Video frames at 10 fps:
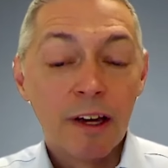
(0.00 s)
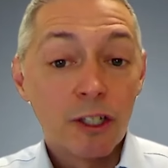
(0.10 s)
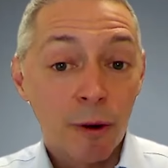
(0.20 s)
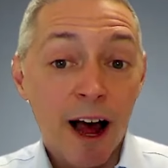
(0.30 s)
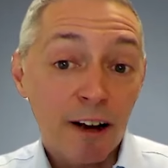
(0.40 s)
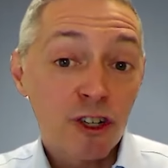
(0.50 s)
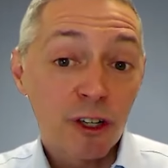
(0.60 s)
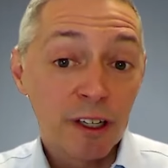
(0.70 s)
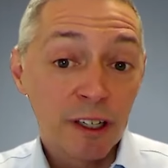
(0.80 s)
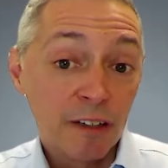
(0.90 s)
to
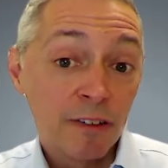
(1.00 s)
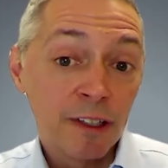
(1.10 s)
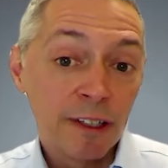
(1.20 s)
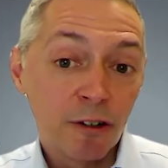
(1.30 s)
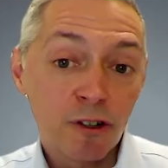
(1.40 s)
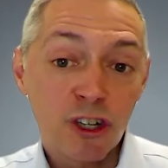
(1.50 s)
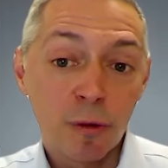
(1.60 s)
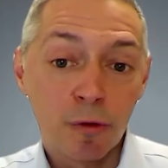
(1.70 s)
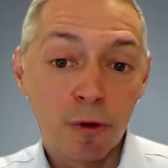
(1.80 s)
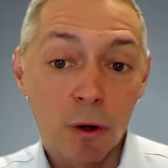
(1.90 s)
actually even
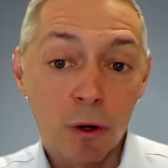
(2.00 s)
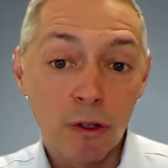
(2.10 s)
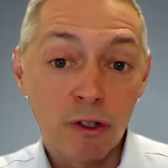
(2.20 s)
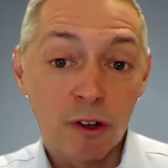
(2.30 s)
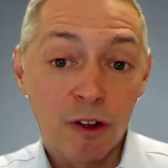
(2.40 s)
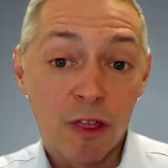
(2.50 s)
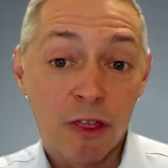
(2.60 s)
leadership roles